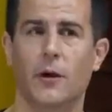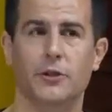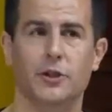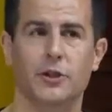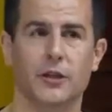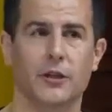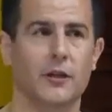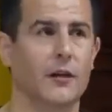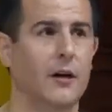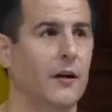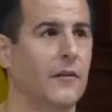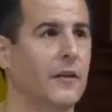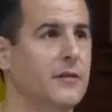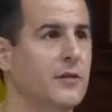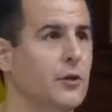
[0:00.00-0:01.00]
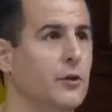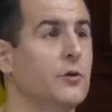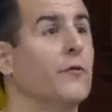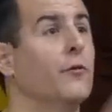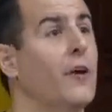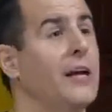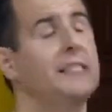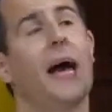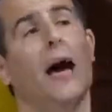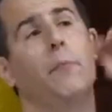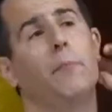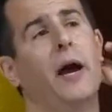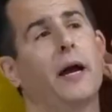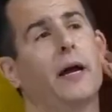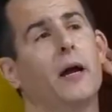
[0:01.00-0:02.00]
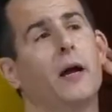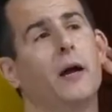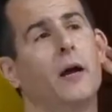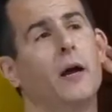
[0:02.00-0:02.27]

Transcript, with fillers: Question on this use of arrays. Yeah, and back.